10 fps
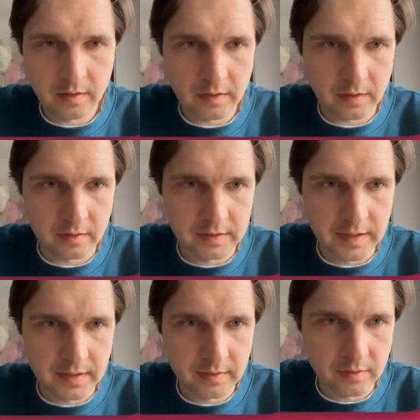
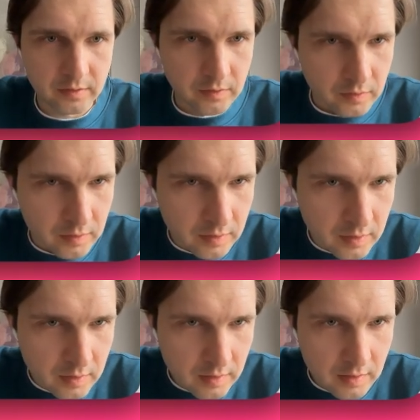Cardano,
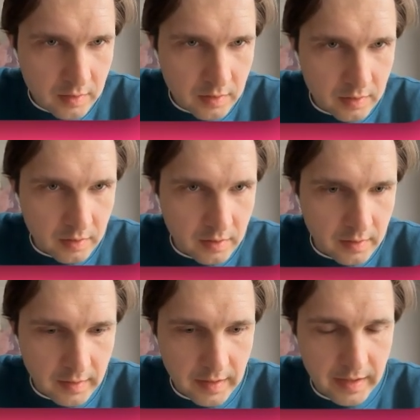
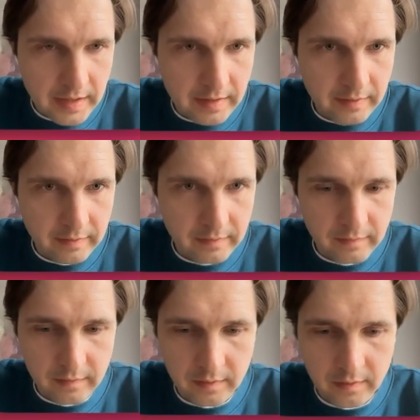and